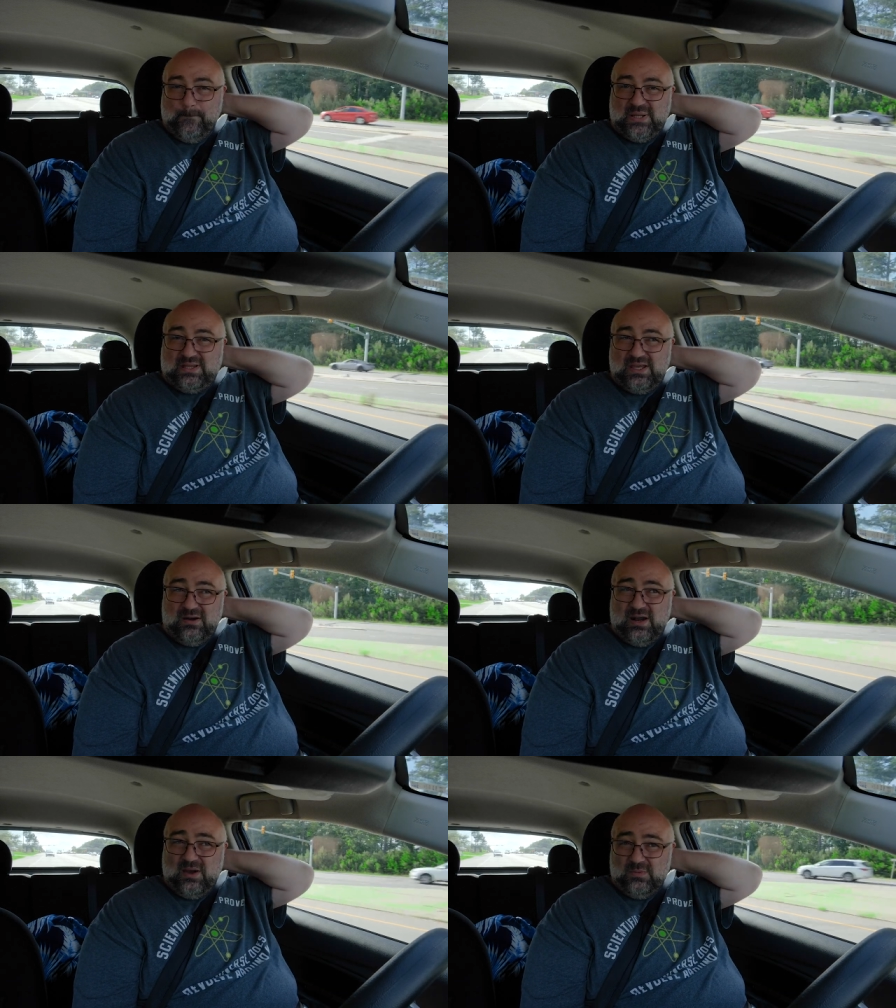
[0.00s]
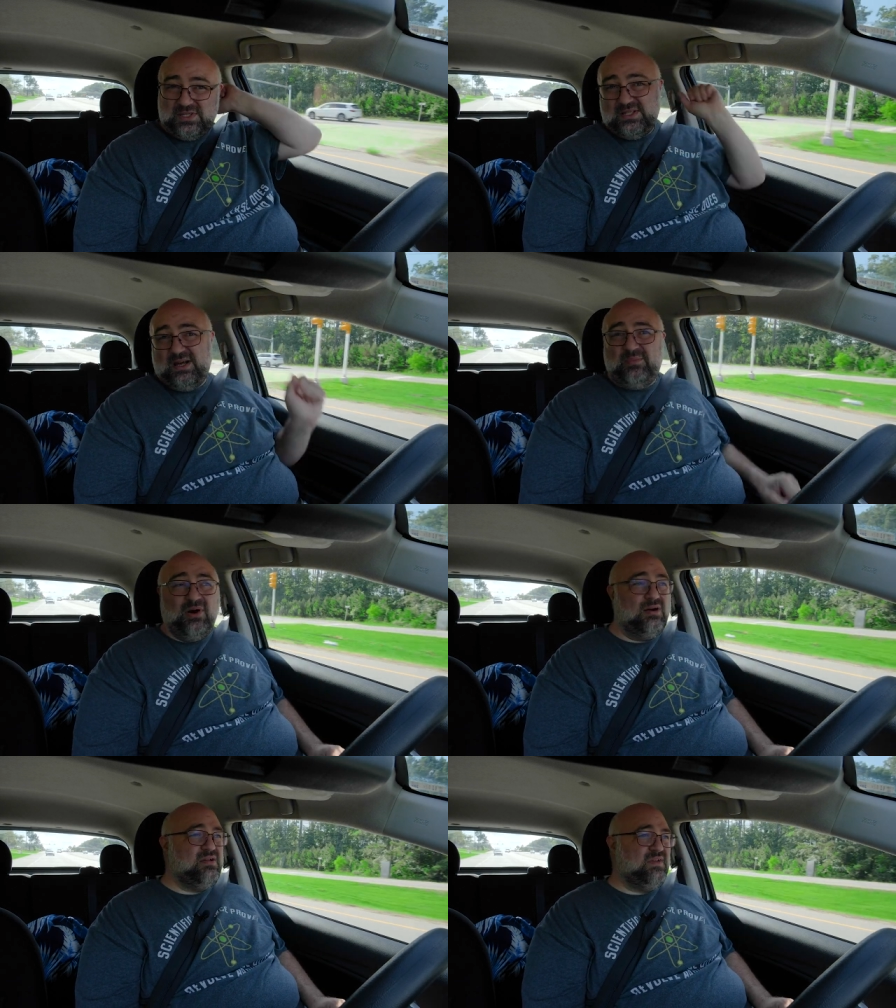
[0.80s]
but the internet was not
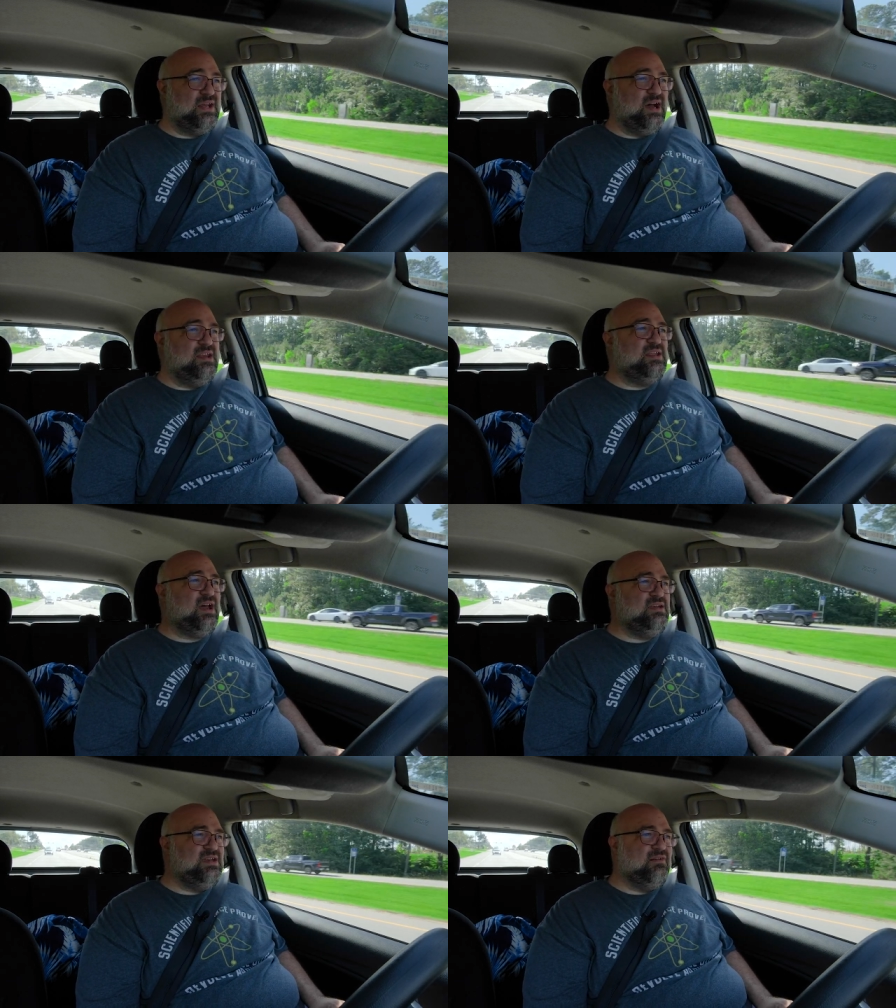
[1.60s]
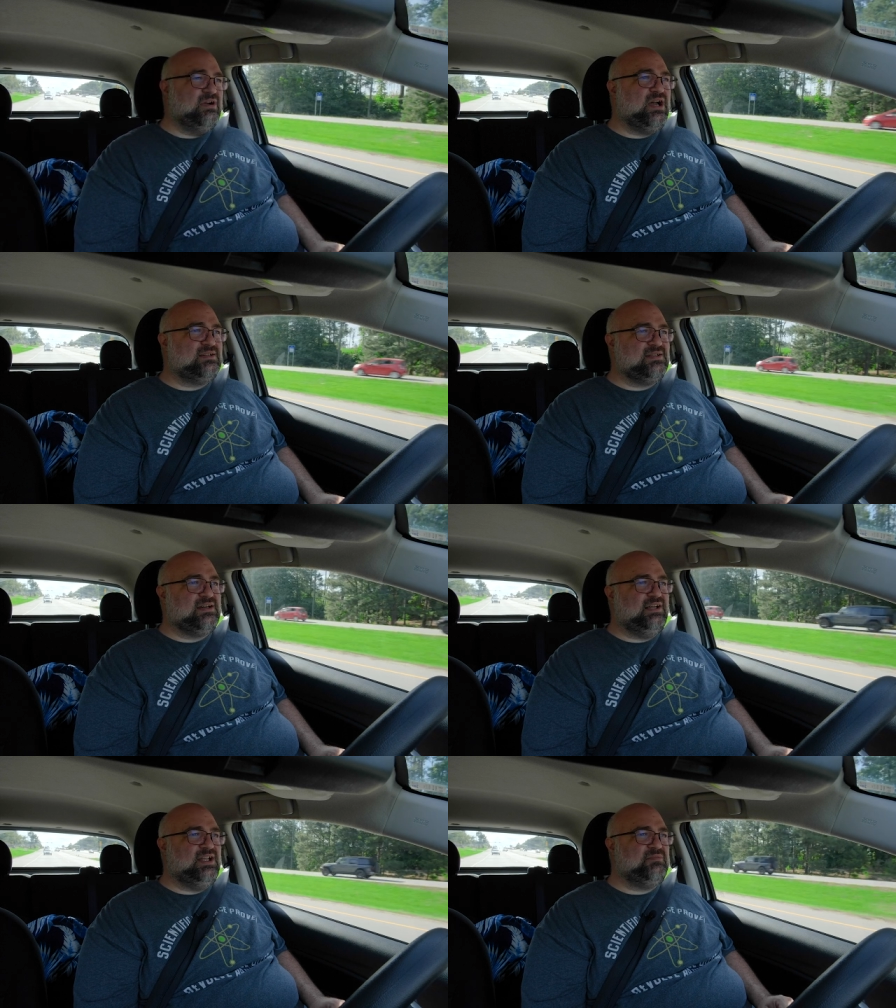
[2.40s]
part of it. I never got to
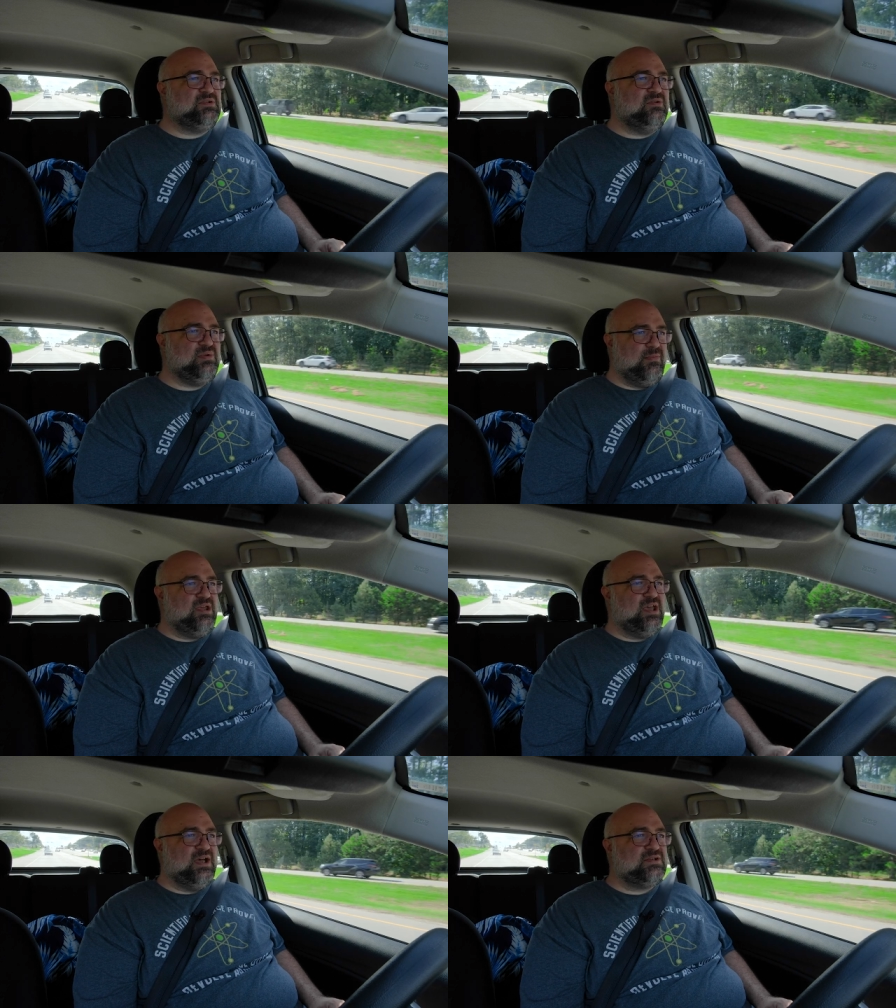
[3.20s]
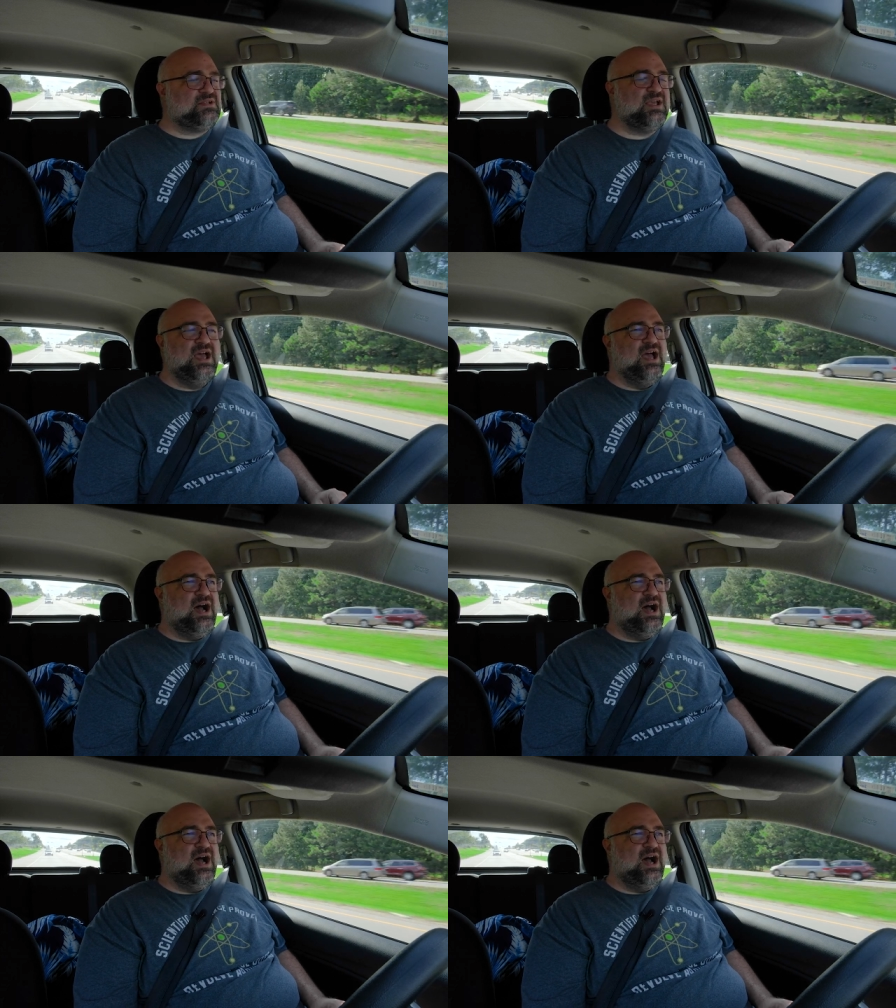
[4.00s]
dial up to a BBS.